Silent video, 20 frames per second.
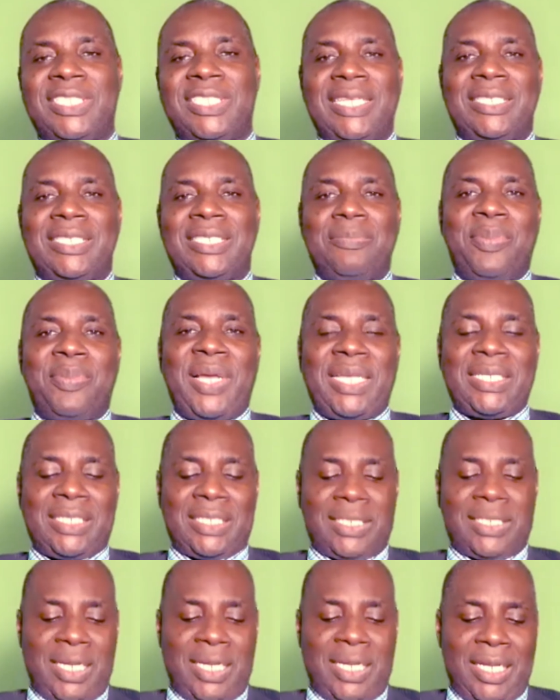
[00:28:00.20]
lesson,
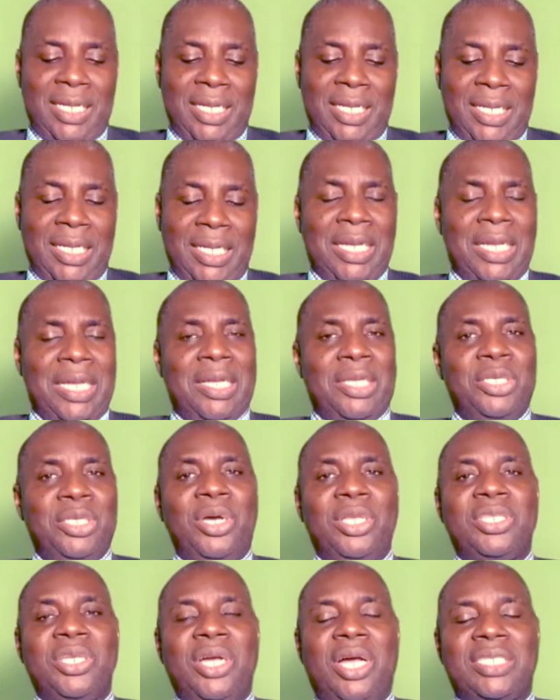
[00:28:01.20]
Pastor,
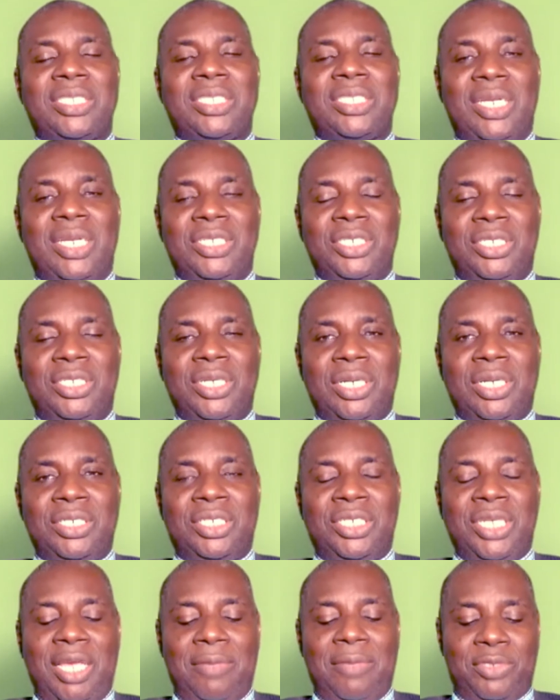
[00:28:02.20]
your thoughts on
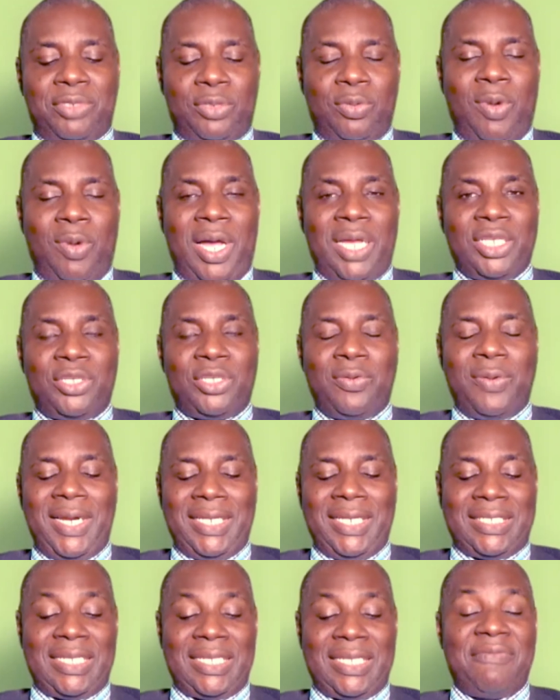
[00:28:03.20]
James one
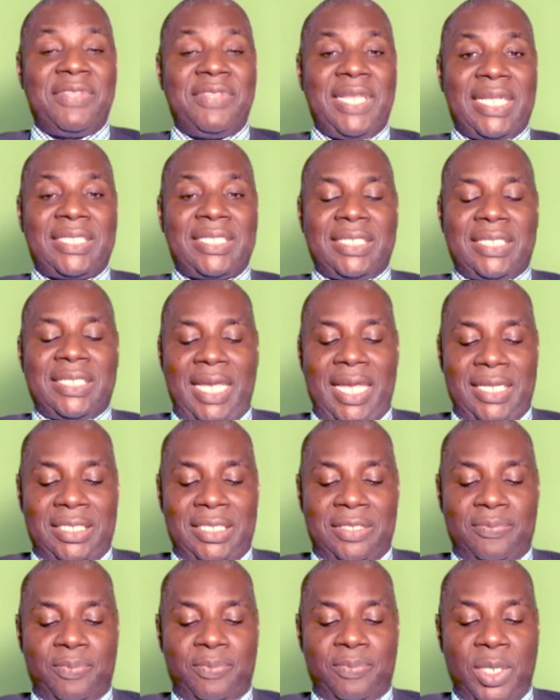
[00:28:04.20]
twenty-seven that
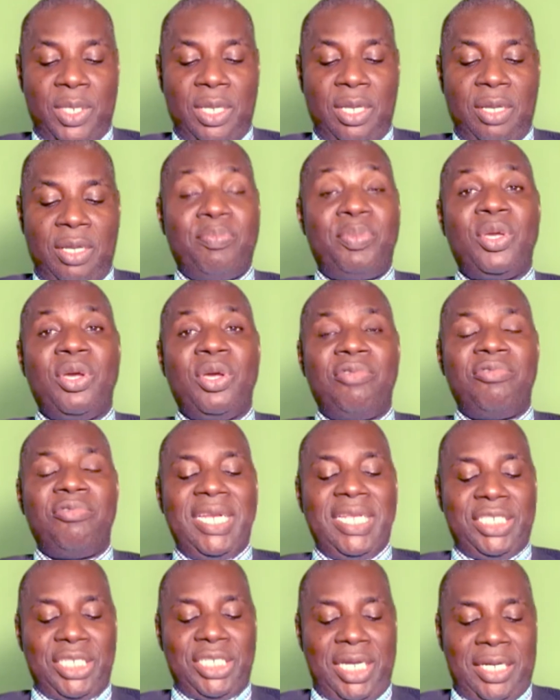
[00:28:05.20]
says, pure
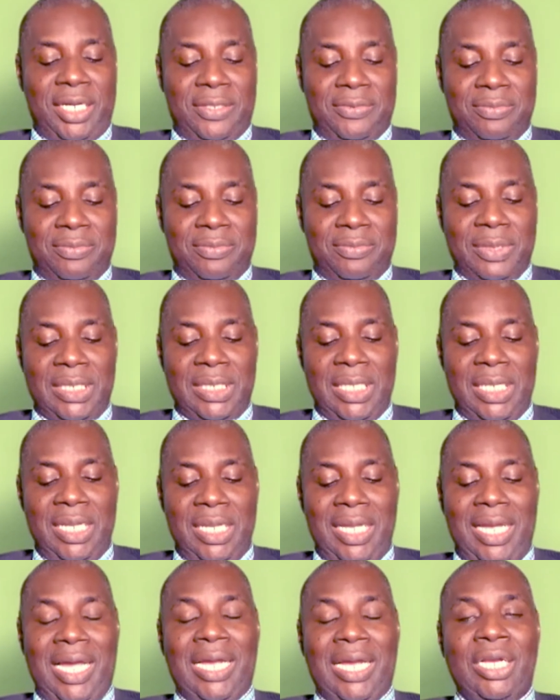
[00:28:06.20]
religion
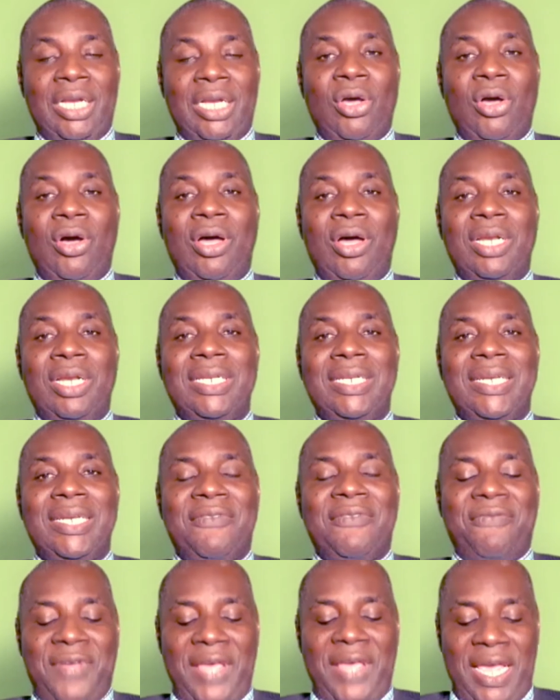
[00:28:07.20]
and
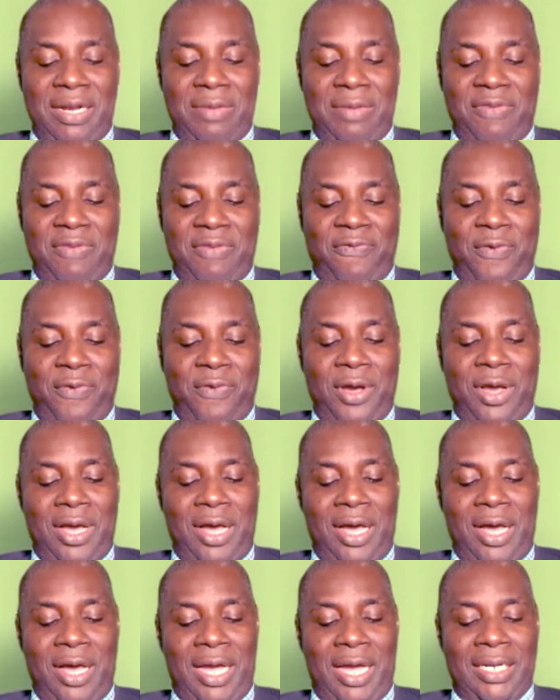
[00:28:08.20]
undefiled before
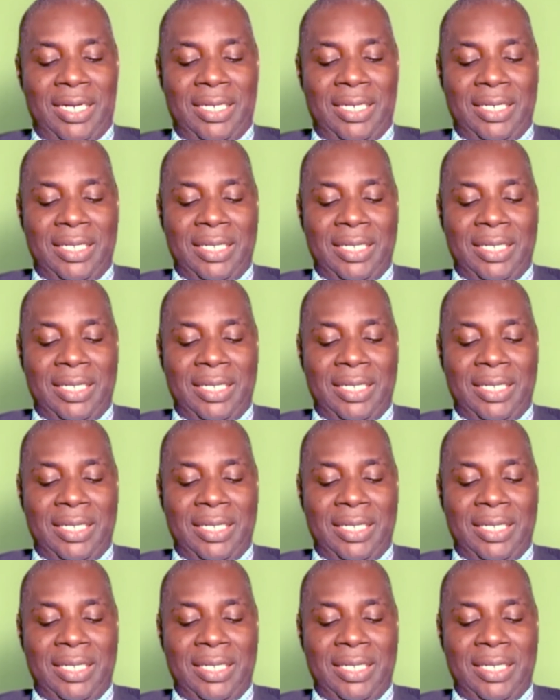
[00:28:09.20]
God